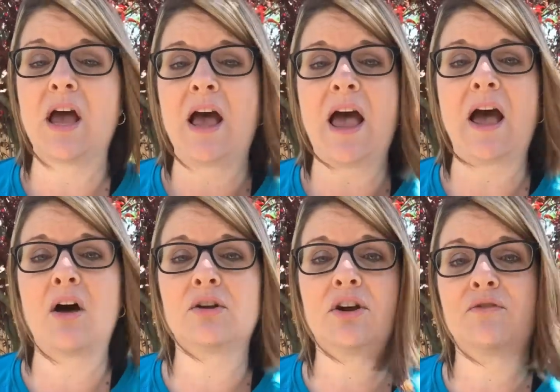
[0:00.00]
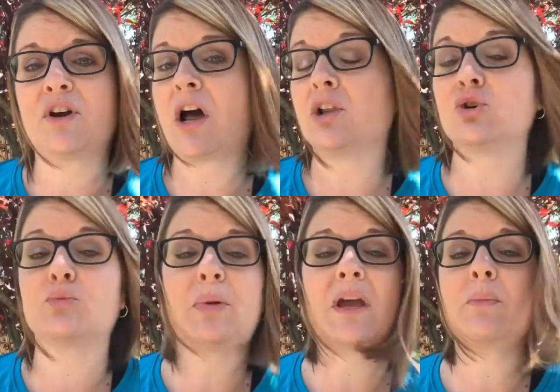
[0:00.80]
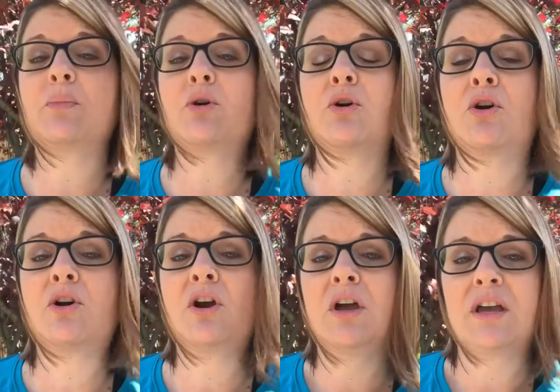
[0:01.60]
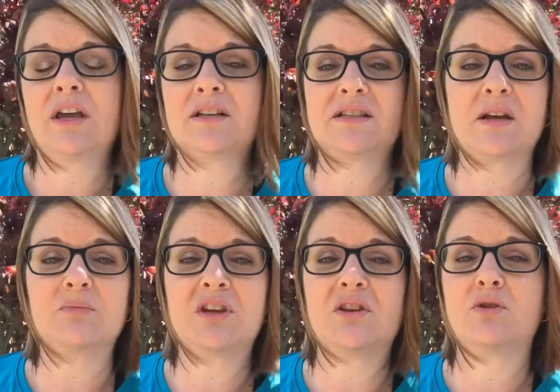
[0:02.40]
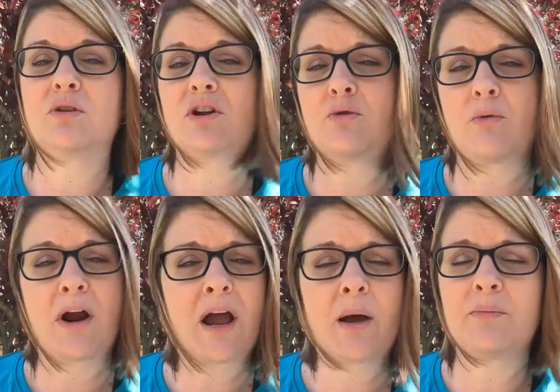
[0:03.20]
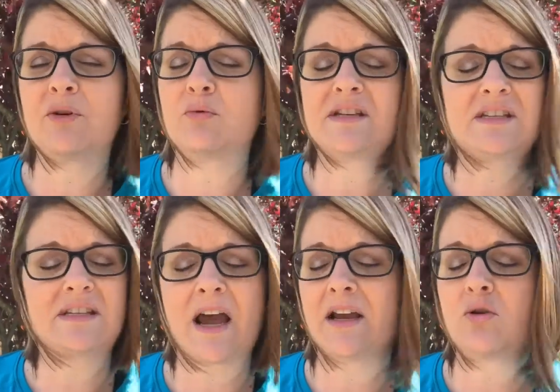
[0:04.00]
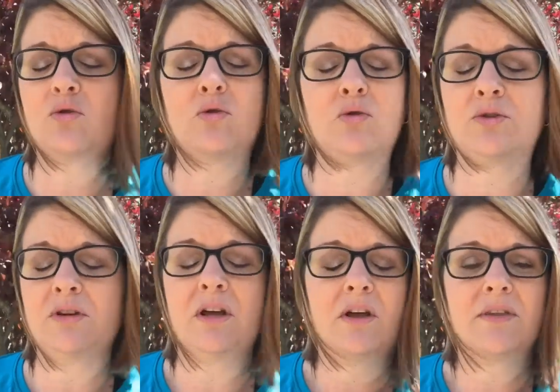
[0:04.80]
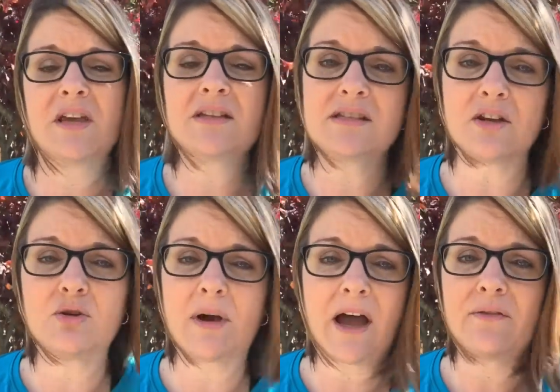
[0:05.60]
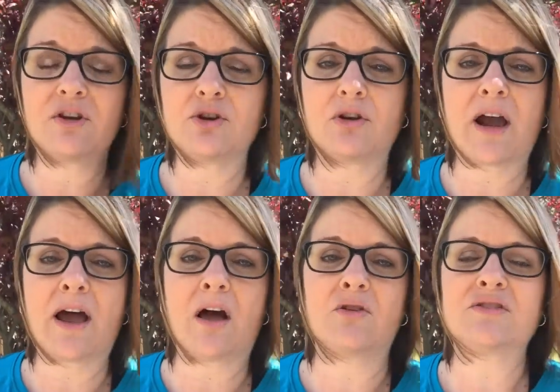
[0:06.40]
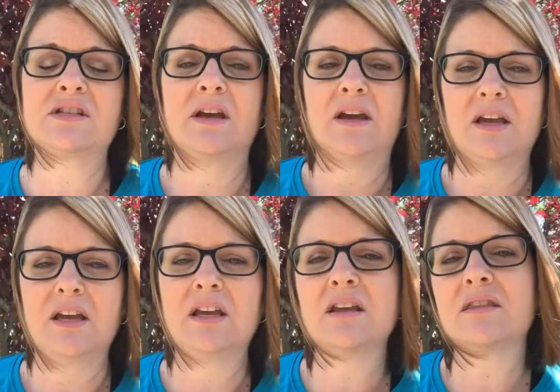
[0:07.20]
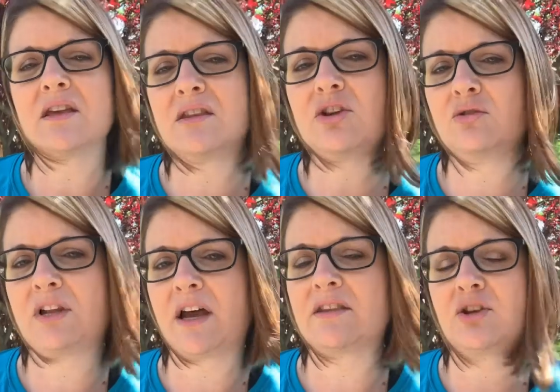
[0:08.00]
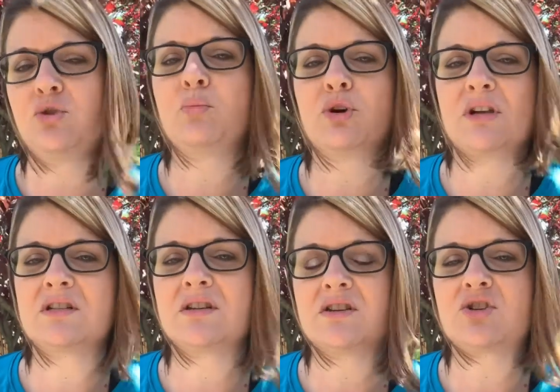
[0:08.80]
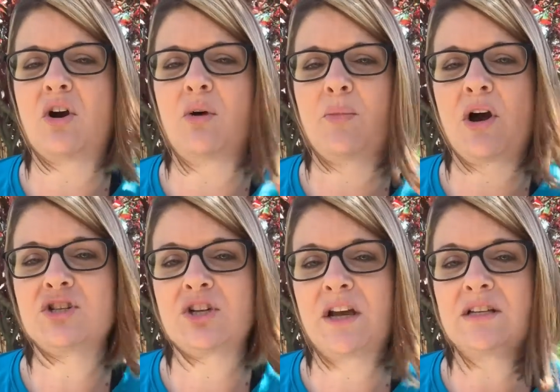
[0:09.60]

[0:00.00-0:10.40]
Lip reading: out of colored paper. It's something you can grab the recycled things that you have in your house. Anything that you'd like that you'd put into this art project.